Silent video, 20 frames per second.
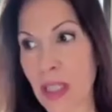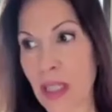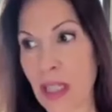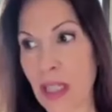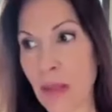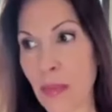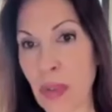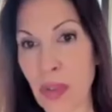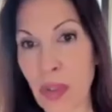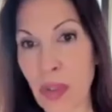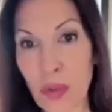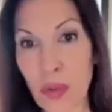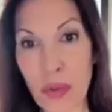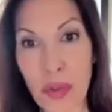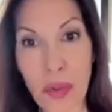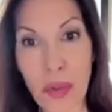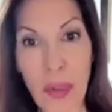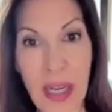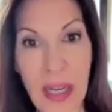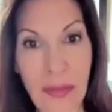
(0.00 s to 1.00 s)
They've been told
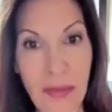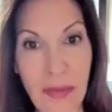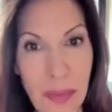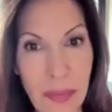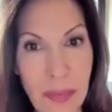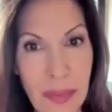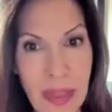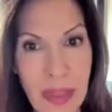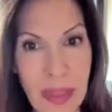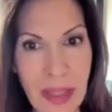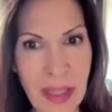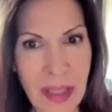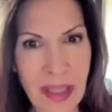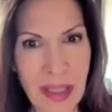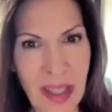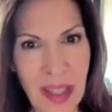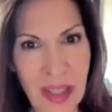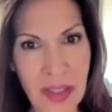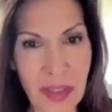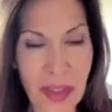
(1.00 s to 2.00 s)
you have to be the
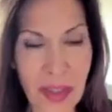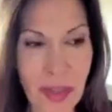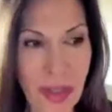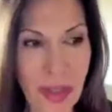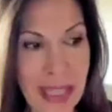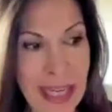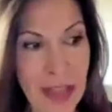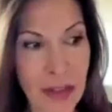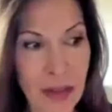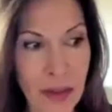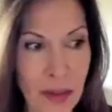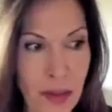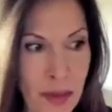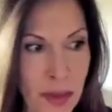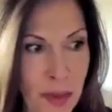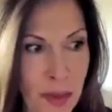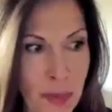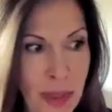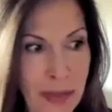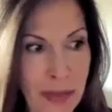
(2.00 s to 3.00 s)
hunter, the gatherer,
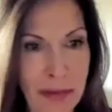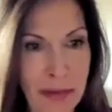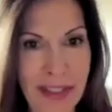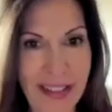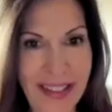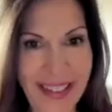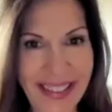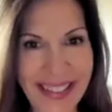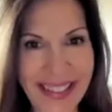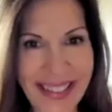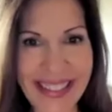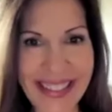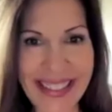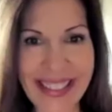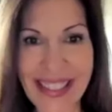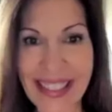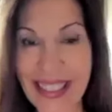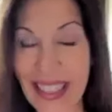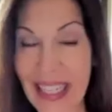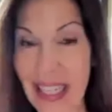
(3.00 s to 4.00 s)
the breadwinner, the this,
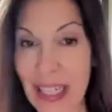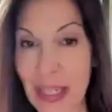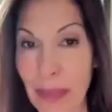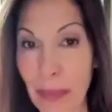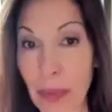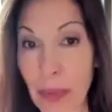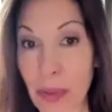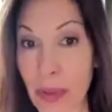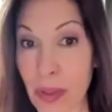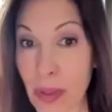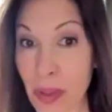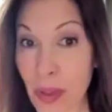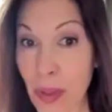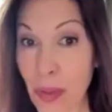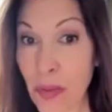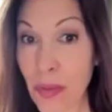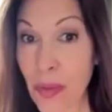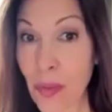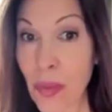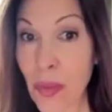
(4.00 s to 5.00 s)
the that. But
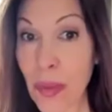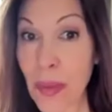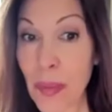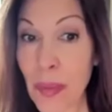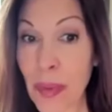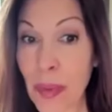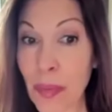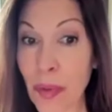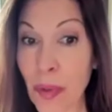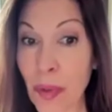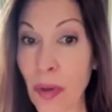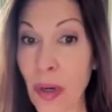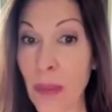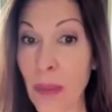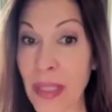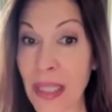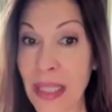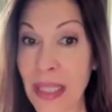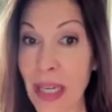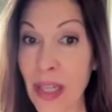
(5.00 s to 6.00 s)
so the women have been
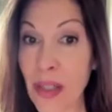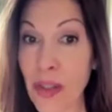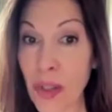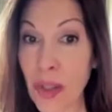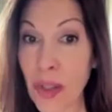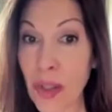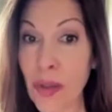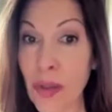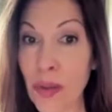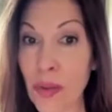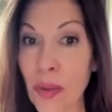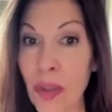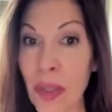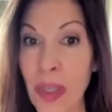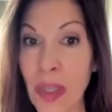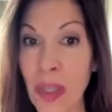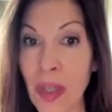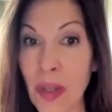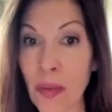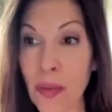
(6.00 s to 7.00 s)
programmed in that too
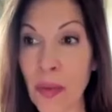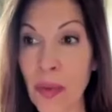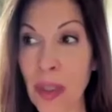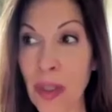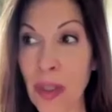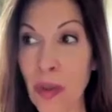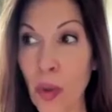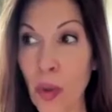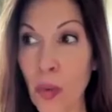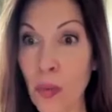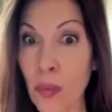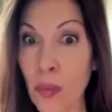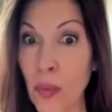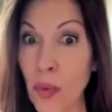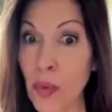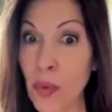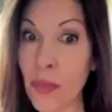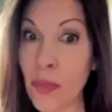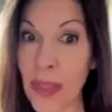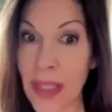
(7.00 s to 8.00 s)
when that whole
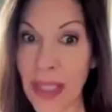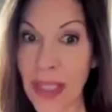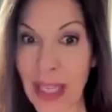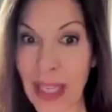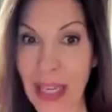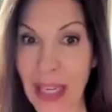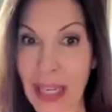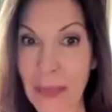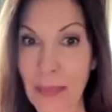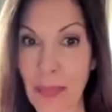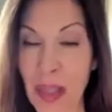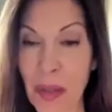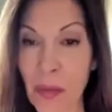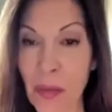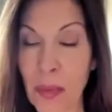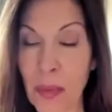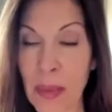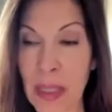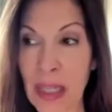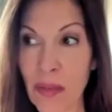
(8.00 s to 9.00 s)
movement came that
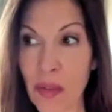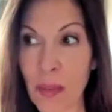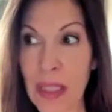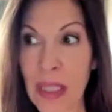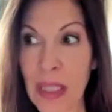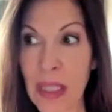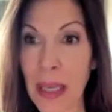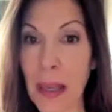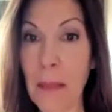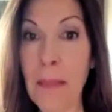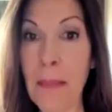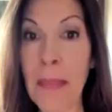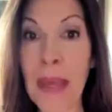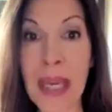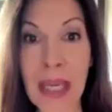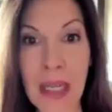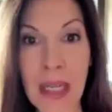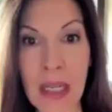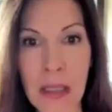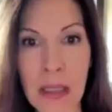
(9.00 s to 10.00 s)
women have to be like
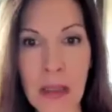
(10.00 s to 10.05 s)
men.